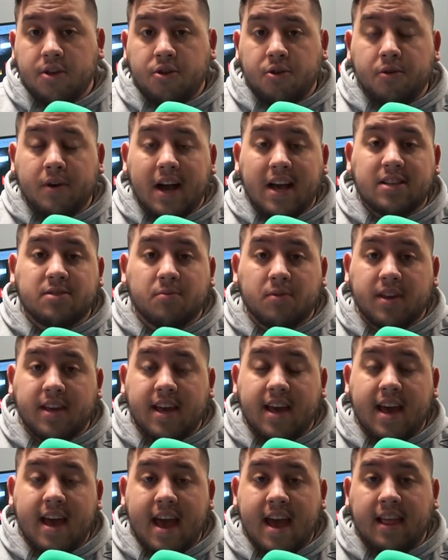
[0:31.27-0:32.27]
You guys will
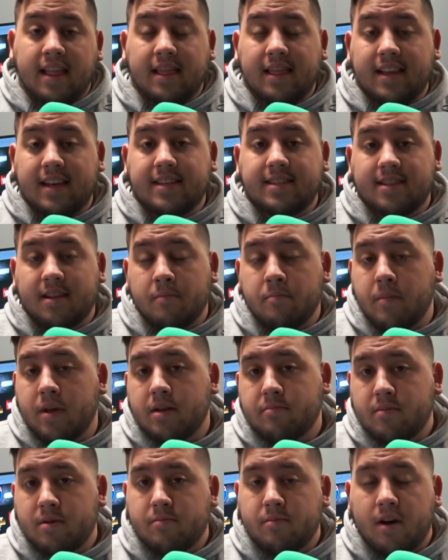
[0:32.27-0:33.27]
get at least a
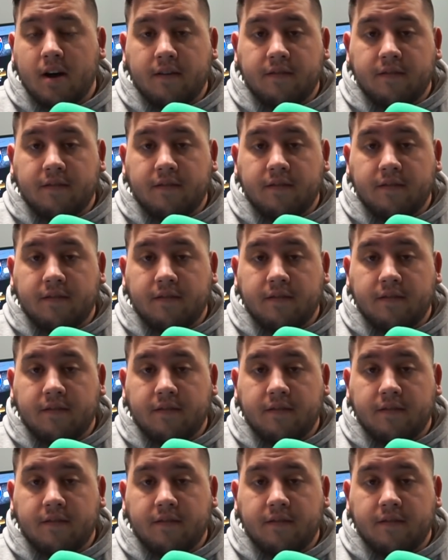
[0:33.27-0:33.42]
minimum